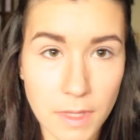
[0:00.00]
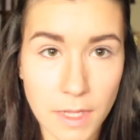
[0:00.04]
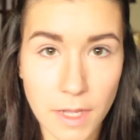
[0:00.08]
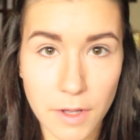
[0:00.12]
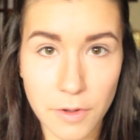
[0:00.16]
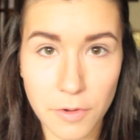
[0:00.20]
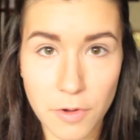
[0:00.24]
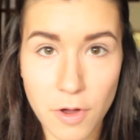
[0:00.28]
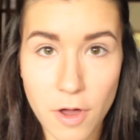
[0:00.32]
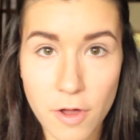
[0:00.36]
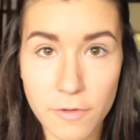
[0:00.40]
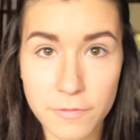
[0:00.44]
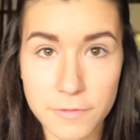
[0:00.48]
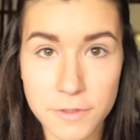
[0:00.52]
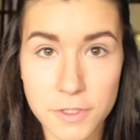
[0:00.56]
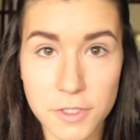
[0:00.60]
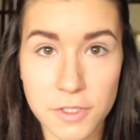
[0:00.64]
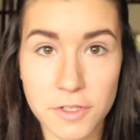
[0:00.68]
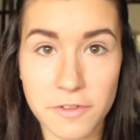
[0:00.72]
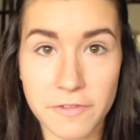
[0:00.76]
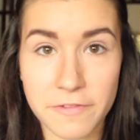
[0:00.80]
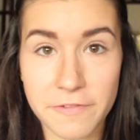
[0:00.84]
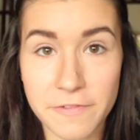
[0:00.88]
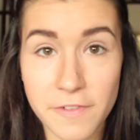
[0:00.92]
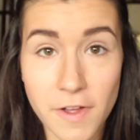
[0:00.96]
Now off to
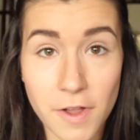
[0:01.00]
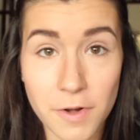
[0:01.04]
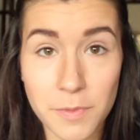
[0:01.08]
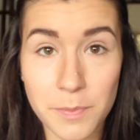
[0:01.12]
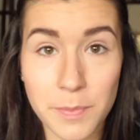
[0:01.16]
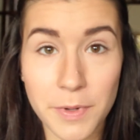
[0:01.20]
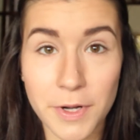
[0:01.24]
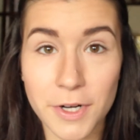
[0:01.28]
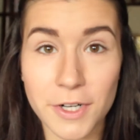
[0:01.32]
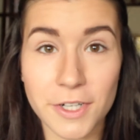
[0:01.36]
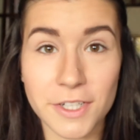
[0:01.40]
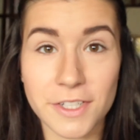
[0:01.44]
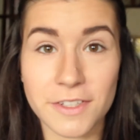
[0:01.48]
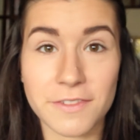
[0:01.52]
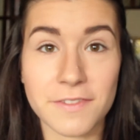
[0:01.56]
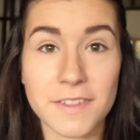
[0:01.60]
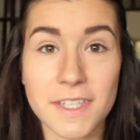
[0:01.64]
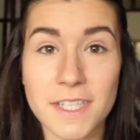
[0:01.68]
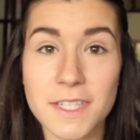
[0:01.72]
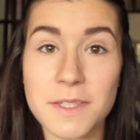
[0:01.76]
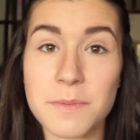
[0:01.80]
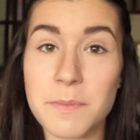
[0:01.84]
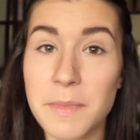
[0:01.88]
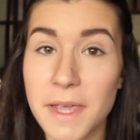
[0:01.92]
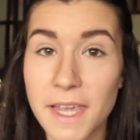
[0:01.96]
the fun part of
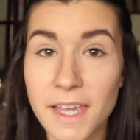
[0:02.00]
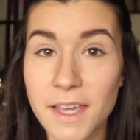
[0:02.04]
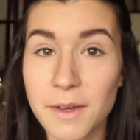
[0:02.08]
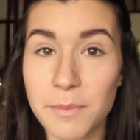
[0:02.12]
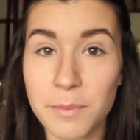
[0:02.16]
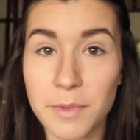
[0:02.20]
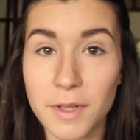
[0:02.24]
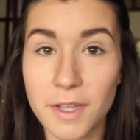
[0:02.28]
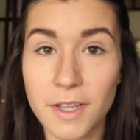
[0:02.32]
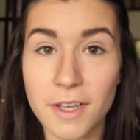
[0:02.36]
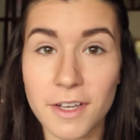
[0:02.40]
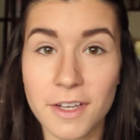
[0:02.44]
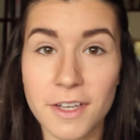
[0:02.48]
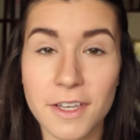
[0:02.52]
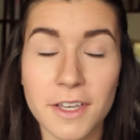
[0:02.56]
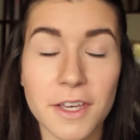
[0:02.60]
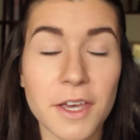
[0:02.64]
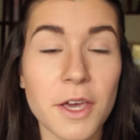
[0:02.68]
this makeup look.